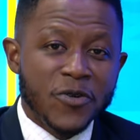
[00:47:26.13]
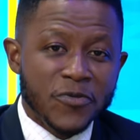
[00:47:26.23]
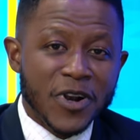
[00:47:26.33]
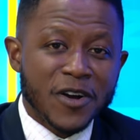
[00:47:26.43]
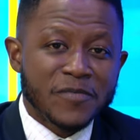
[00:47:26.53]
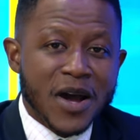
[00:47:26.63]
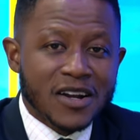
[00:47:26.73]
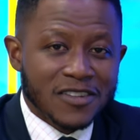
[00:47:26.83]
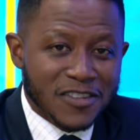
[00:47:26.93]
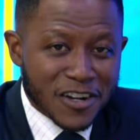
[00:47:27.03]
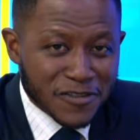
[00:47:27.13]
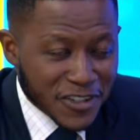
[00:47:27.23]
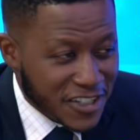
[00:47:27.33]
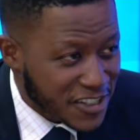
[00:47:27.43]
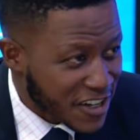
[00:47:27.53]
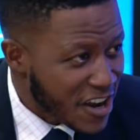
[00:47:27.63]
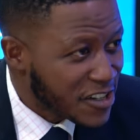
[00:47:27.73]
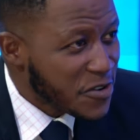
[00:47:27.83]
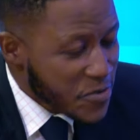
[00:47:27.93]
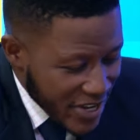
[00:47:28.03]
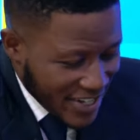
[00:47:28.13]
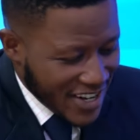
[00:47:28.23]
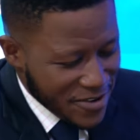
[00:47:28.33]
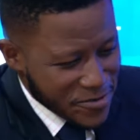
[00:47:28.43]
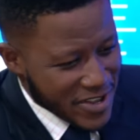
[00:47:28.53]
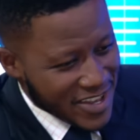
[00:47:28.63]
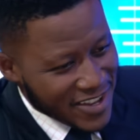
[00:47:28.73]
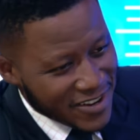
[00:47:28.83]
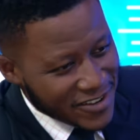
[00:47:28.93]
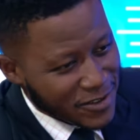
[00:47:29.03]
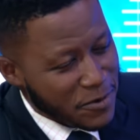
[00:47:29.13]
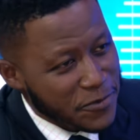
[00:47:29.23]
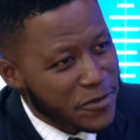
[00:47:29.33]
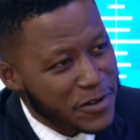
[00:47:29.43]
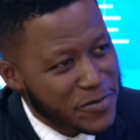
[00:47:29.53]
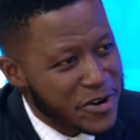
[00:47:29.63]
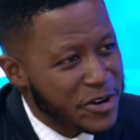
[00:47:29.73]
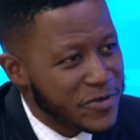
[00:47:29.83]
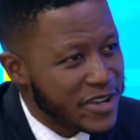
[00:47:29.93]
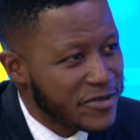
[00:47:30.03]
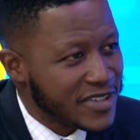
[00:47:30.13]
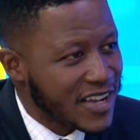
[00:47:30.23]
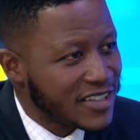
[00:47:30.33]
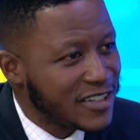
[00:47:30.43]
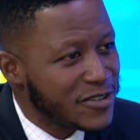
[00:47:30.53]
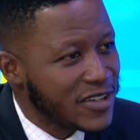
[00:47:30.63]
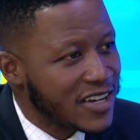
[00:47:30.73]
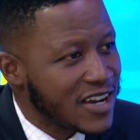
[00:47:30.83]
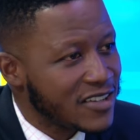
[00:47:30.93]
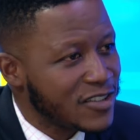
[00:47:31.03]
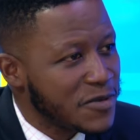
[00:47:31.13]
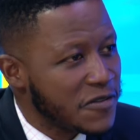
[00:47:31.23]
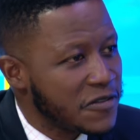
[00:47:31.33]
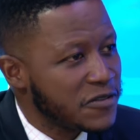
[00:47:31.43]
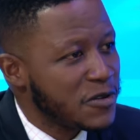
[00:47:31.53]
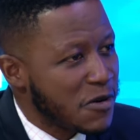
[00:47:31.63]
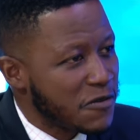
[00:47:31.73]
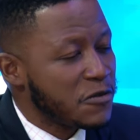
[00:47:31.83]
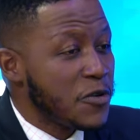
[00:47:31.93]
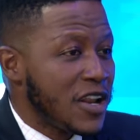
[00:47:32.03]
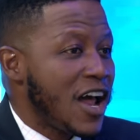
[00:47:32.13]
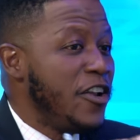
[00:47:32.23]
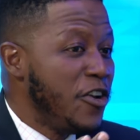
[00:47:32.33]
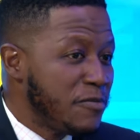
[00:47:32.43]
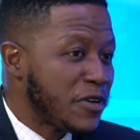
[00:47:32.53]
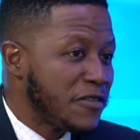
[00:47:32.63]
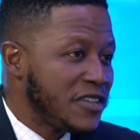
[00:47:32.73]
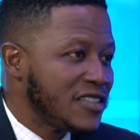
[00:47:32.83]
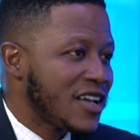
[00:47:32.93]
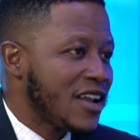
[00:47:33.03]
Welcome back to The Conversation. Dr. Wheatley, just before the break, we started looking at a number of things.